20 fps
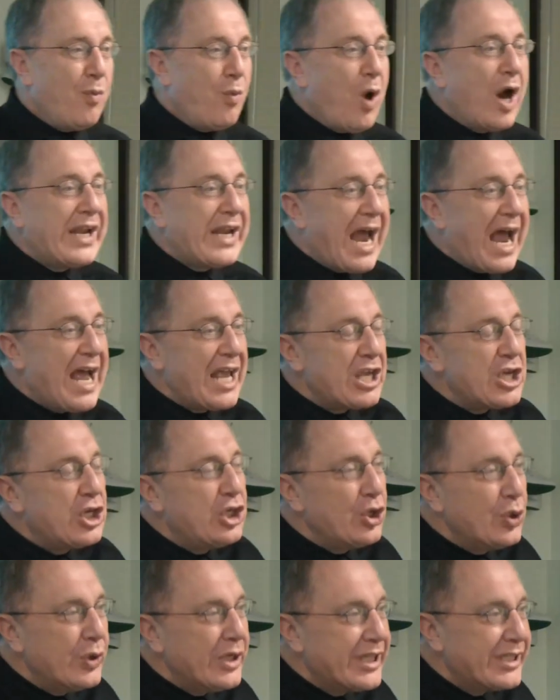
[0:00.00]
What are
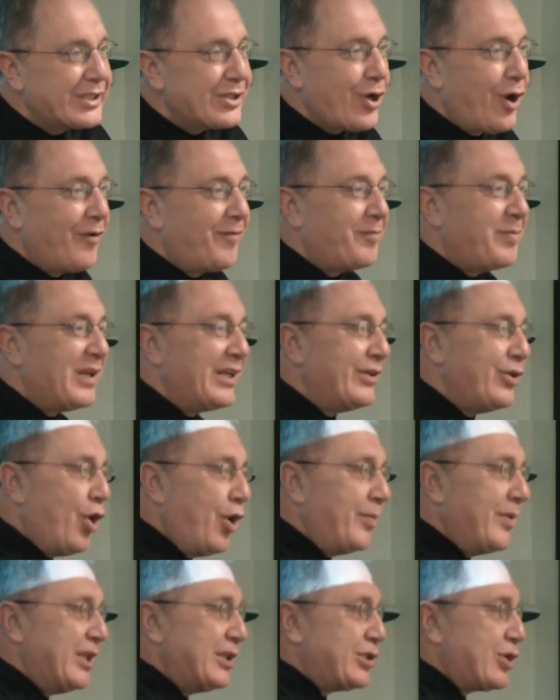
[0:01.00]
units of
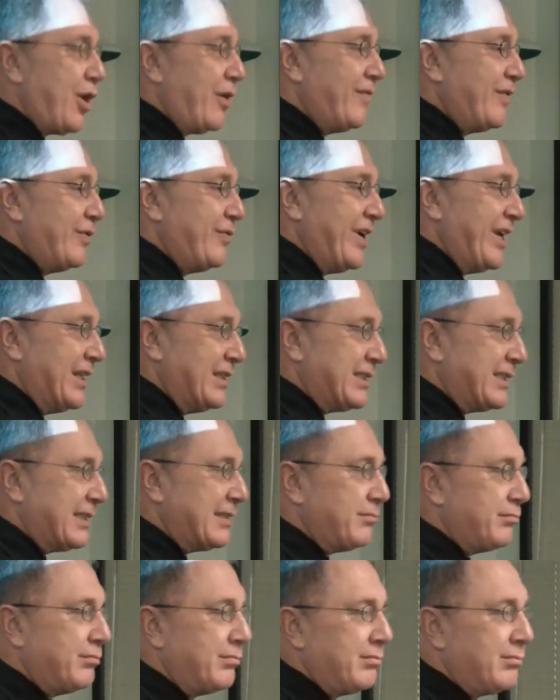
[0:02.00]
polynomials over
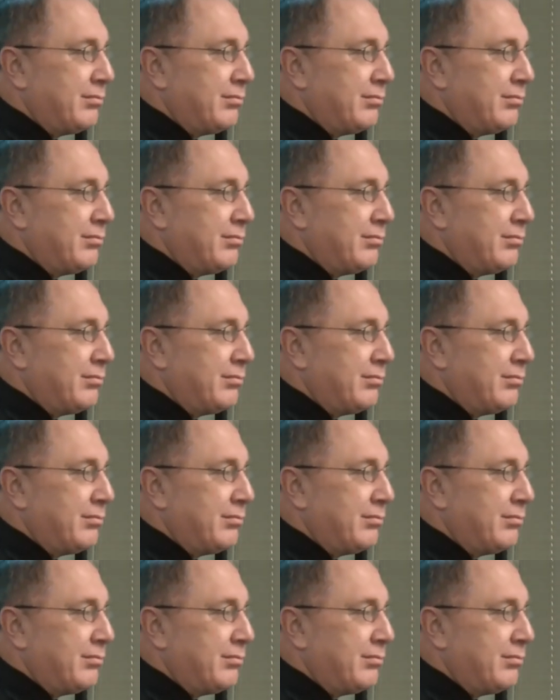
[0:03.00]
reals?